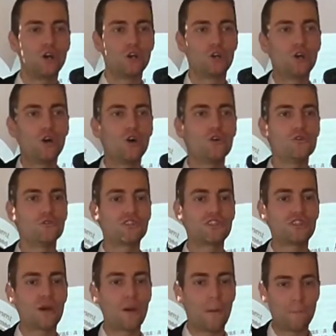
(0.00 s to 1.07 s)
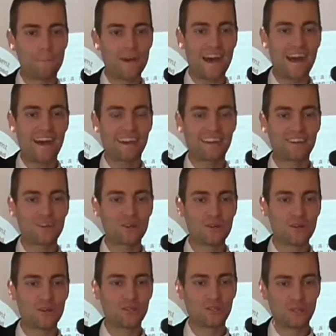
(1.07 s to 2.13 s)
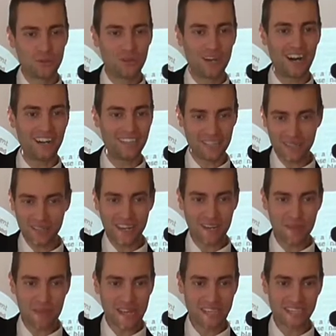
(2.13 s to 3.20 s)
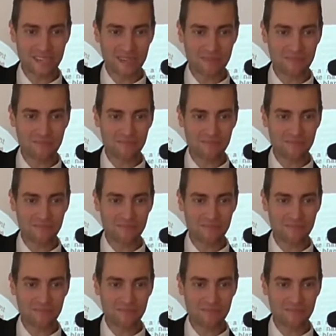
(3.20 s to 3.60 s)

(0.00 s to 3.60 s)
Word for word: goes back to God. Isn't that amazing?